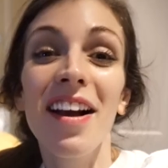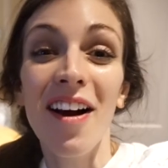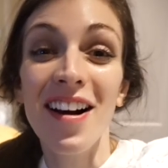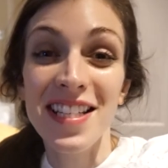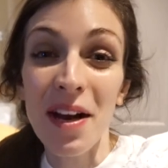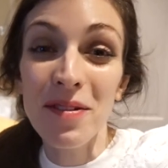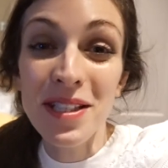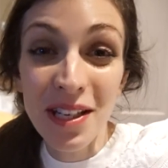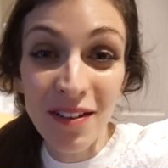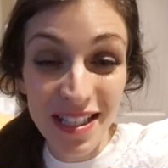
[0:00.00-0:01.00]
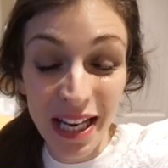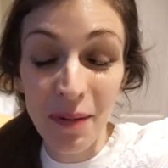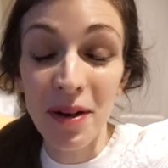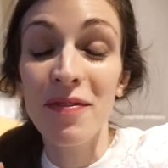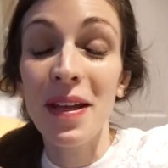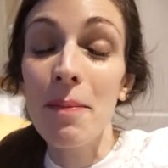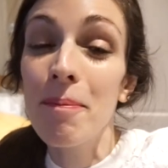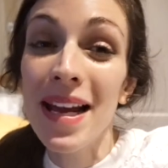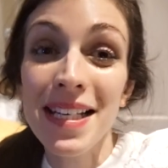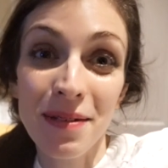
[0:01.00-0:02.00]
Guys, that was seriously one of the
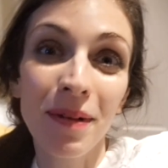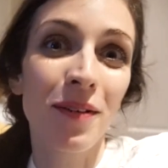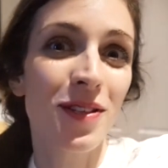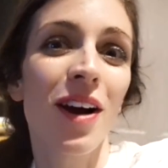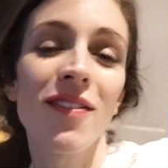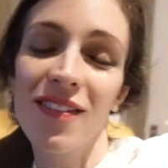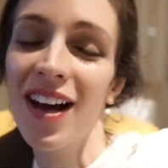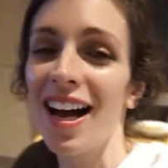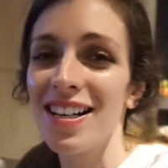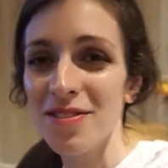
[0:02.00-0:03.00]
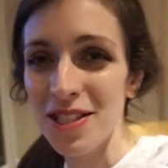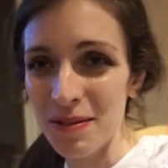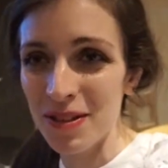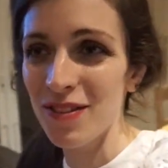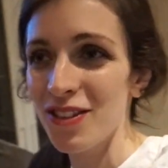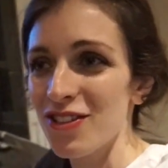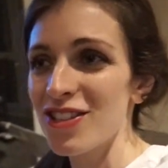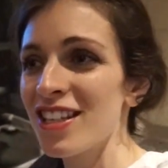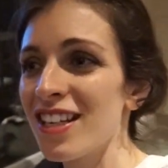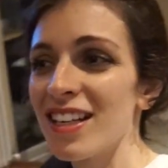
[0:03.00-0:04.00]
best meals I've ever had. Wasn't it one of yours?